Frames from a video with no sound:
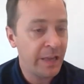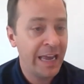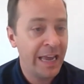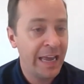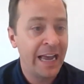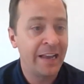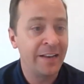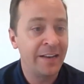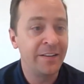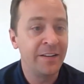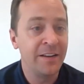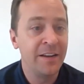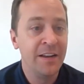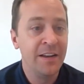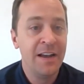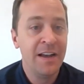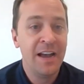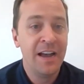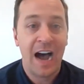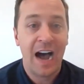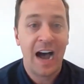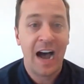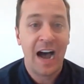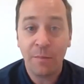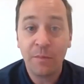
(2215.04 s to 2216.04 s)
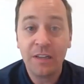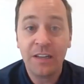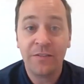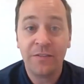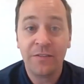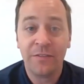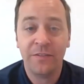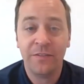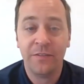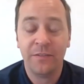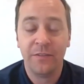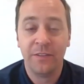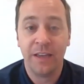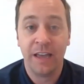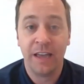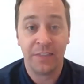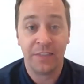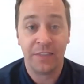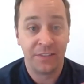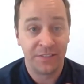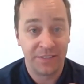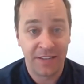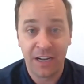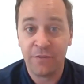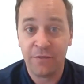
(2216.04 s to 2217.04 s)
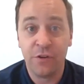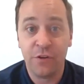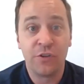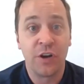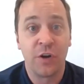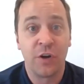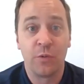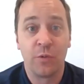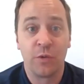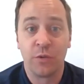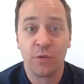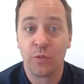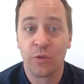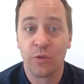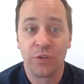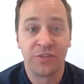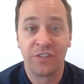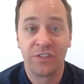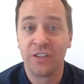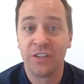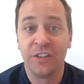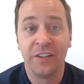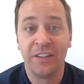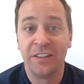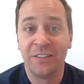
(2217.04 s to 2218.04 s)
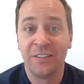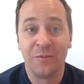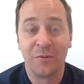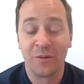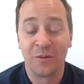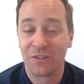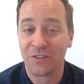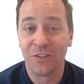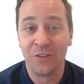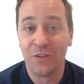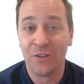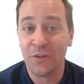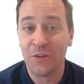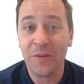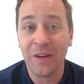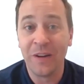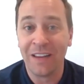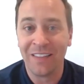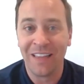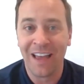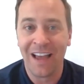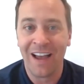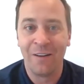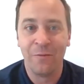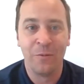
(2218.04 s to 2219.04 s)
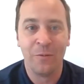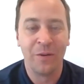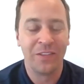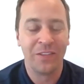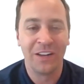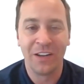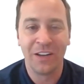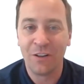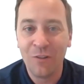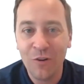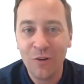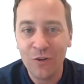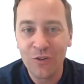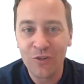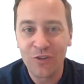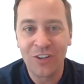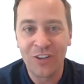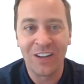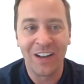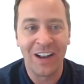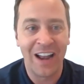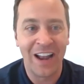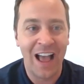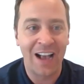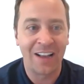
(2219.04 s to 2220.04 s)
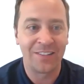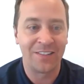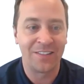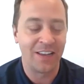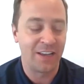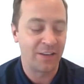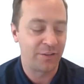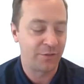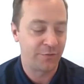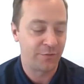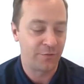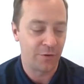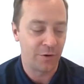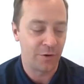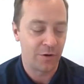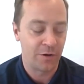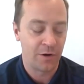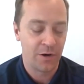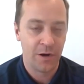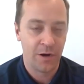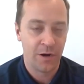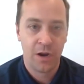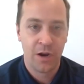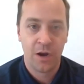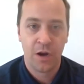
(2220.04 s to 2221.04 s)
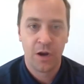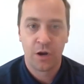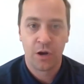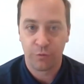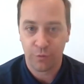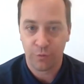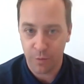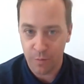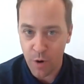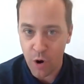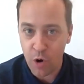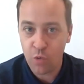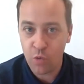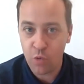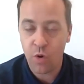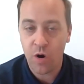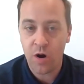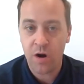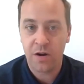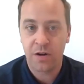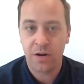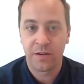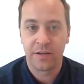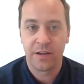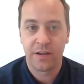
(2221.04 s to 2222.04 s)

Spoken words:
And I believe at the state of Utah, we're still doing that with inclusion and access for remote work